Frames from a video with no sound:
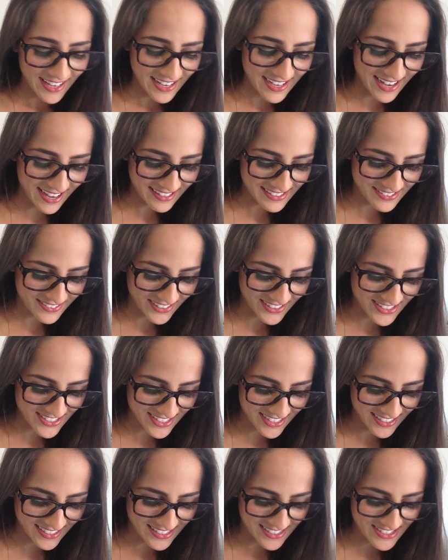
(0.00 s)
Next
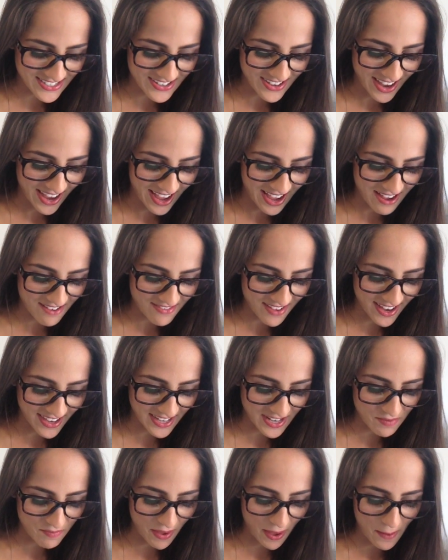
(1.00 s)
question is, do you have
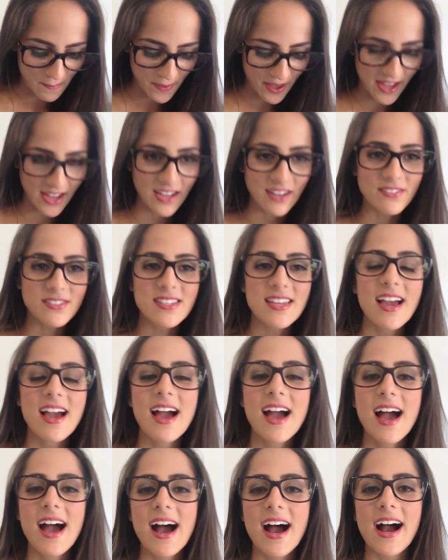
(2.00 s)
any pet peeves?
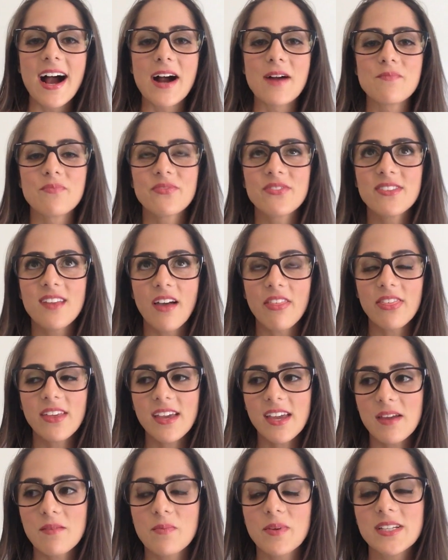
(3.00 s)
Nothing
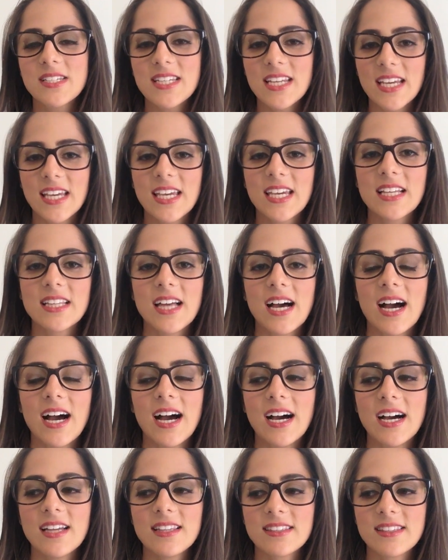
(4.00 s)
in
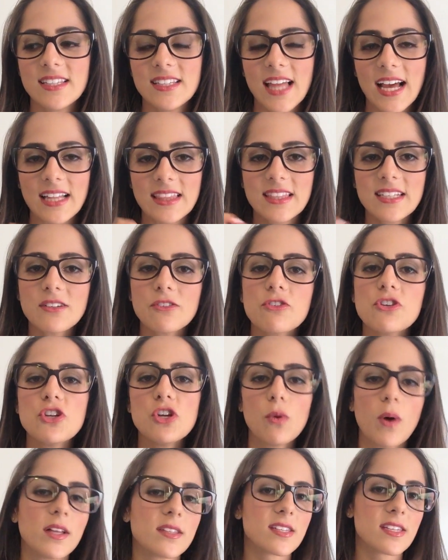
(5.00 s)
particular, that like little
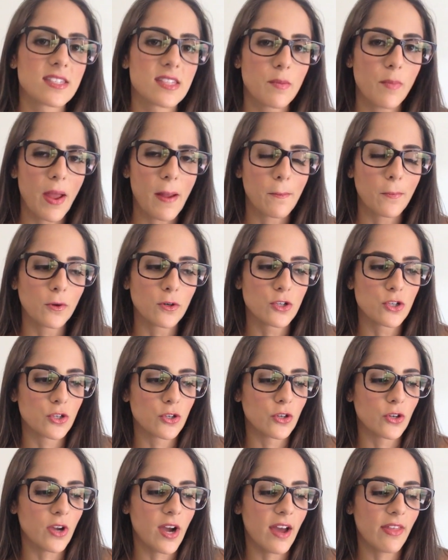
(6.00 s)
nuances that people
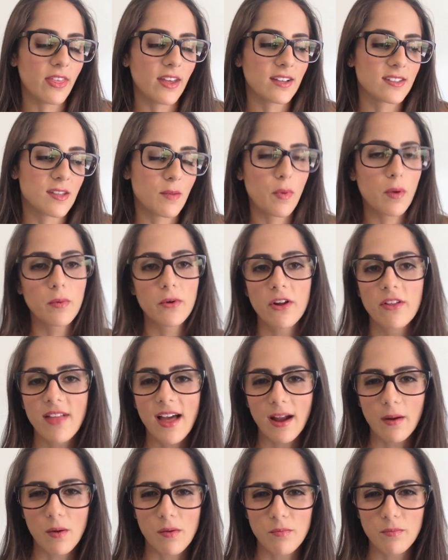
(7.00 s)
do. I think some people don't
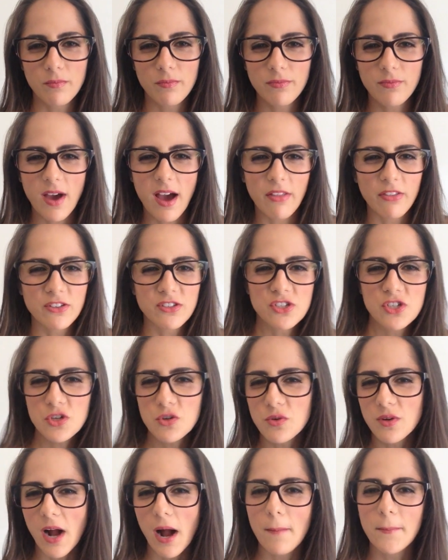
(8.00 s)
like when others
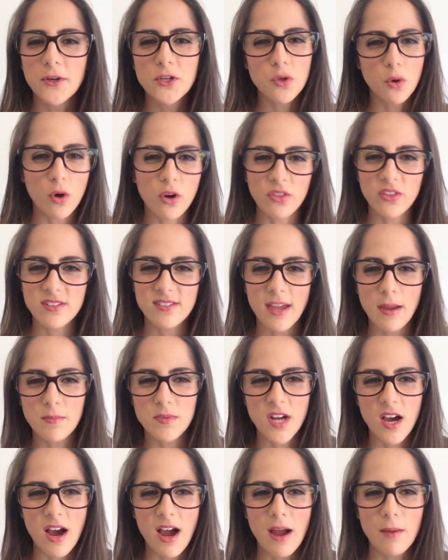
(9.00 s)
chew gum and talk at the same
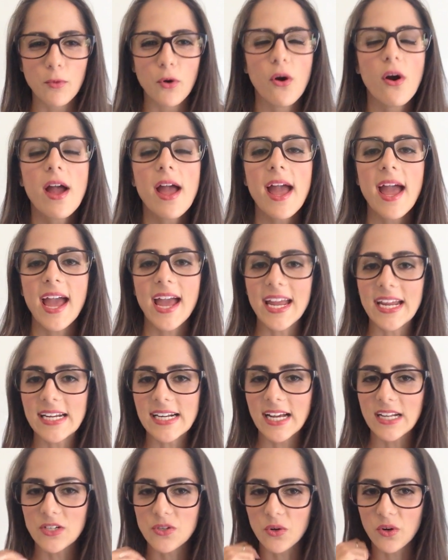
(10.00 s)
time, or eat
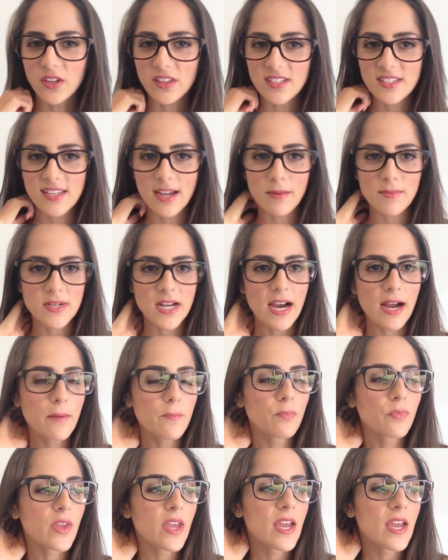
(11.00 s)
and talk at the same time.